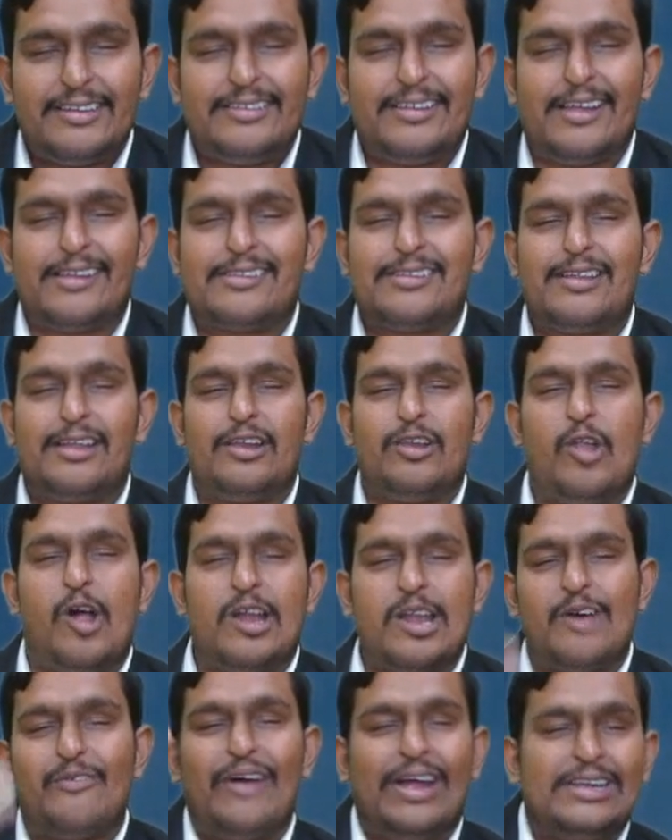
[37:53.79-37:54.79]
Just
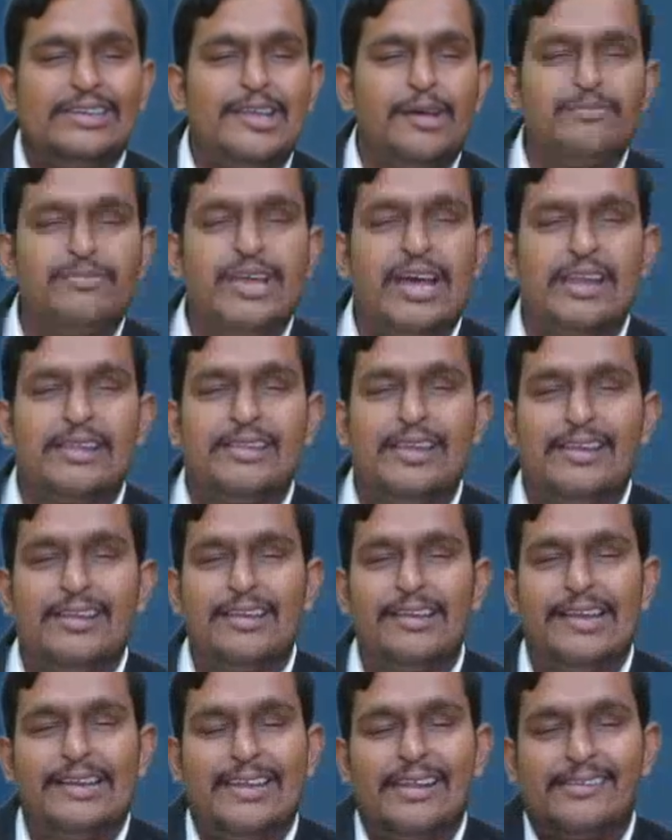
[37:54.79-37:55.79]
lot of items are there.
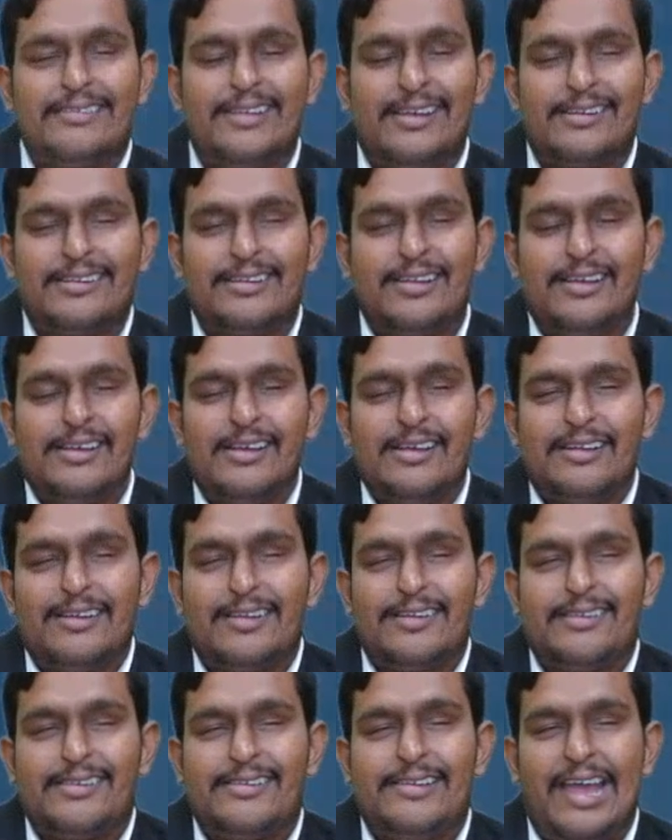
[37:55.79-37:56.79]
Let us just
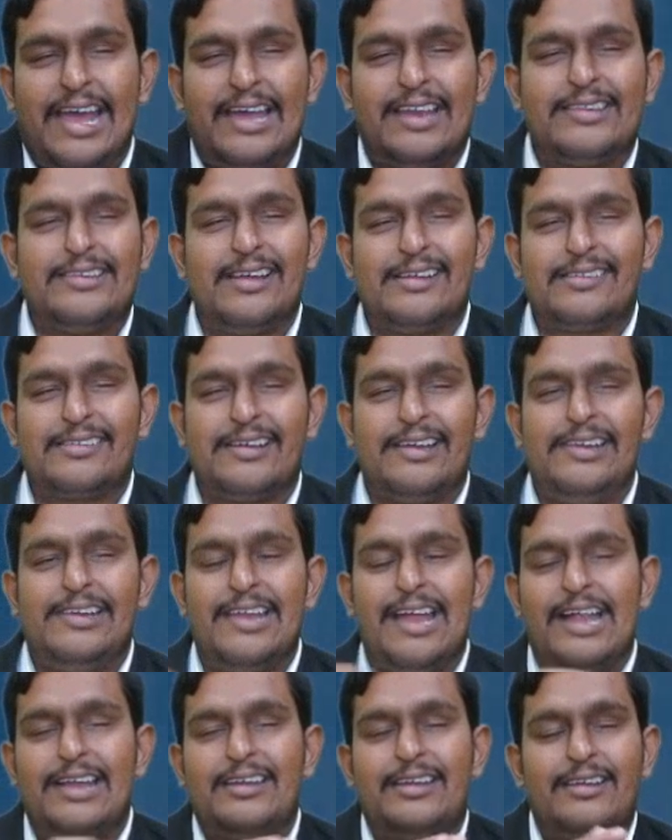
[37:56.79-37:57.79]
share the
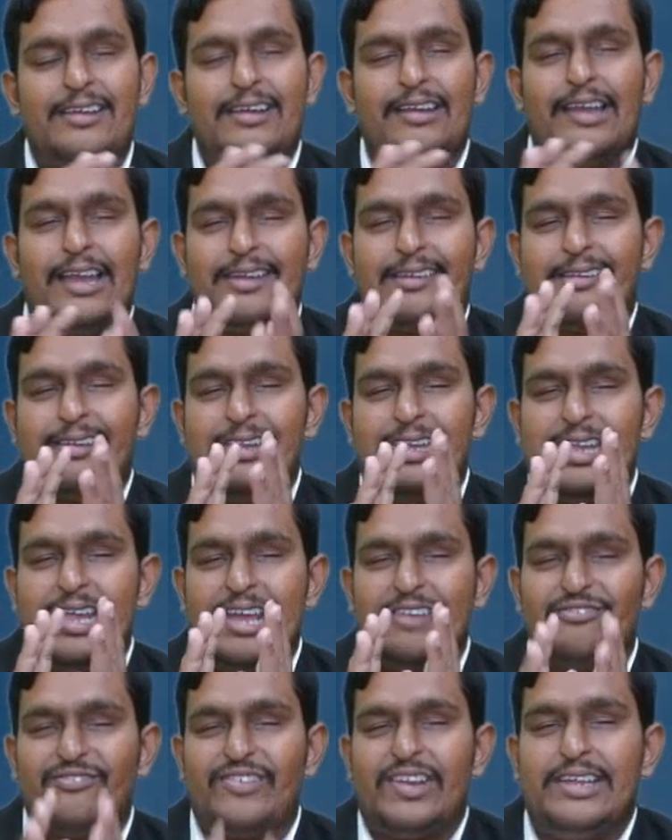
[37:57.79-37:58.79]
screen and let's see
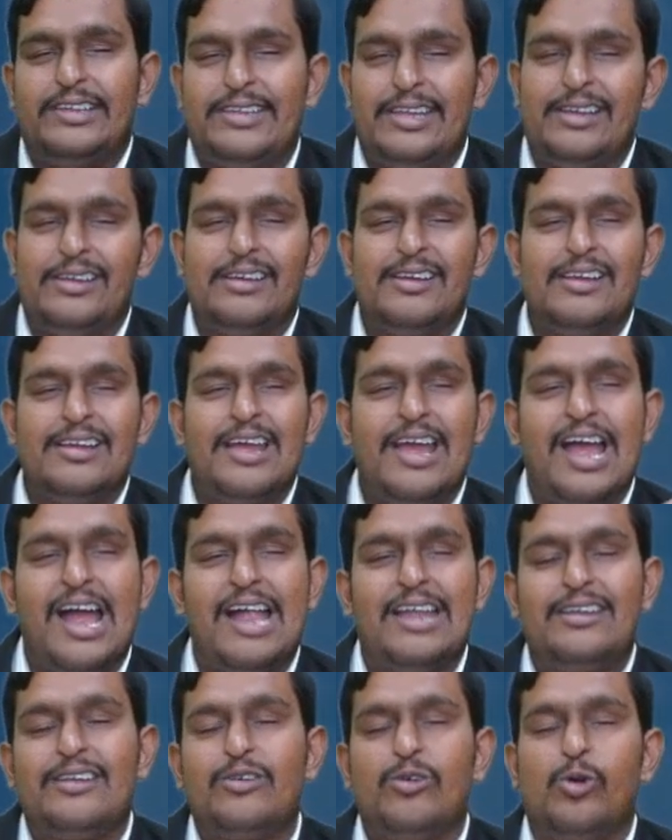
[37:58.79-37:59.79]
everything
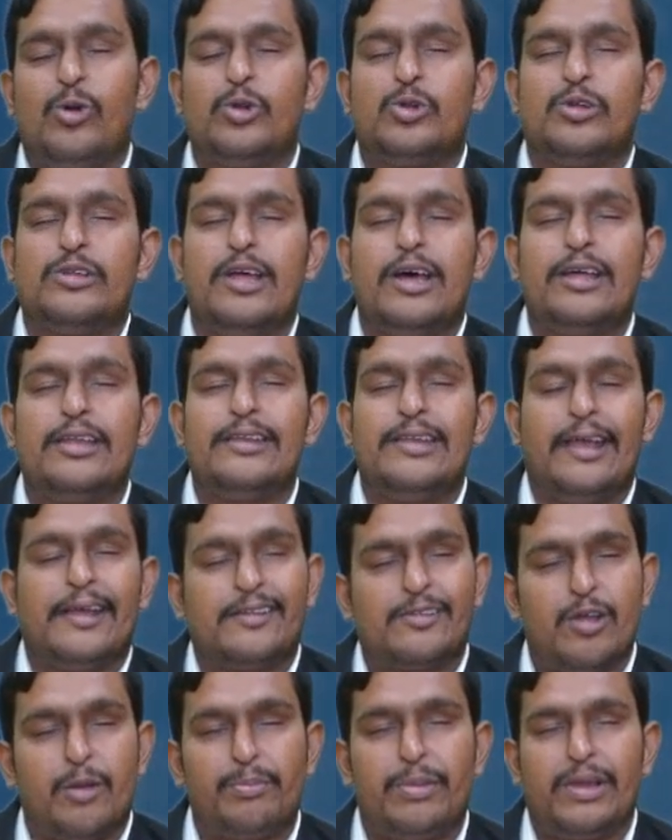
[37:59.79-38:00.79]
and go to the
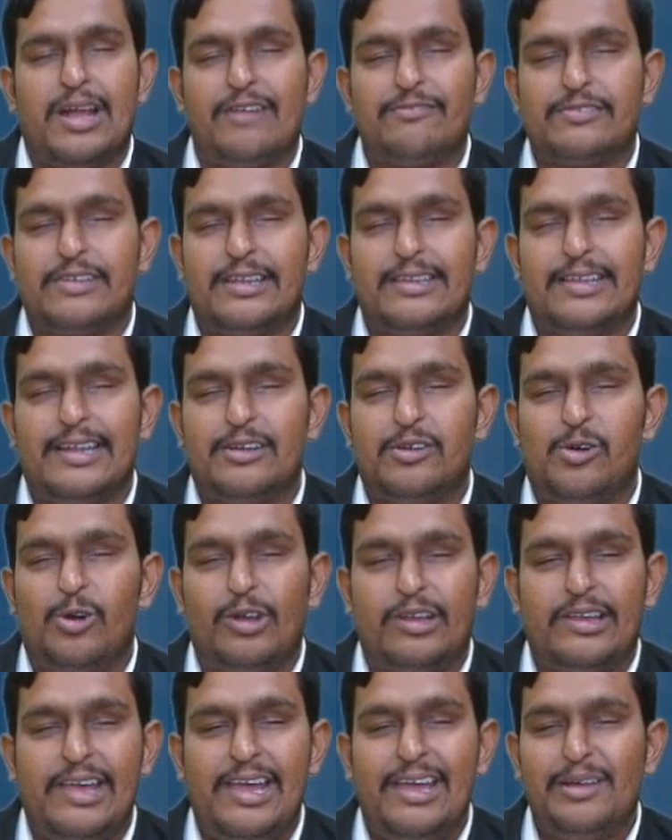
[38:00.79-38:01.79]
next topic after that.
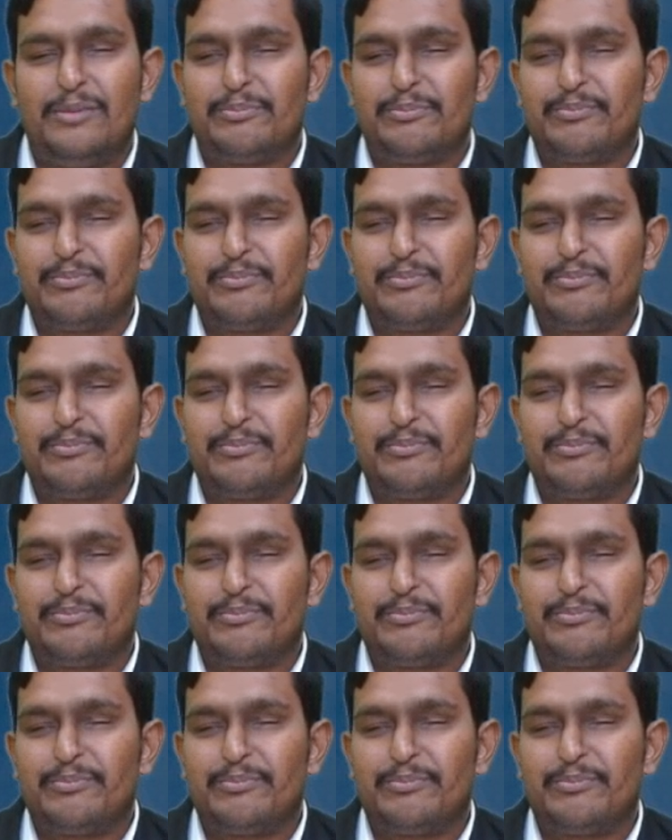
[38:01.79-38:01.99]
Okay,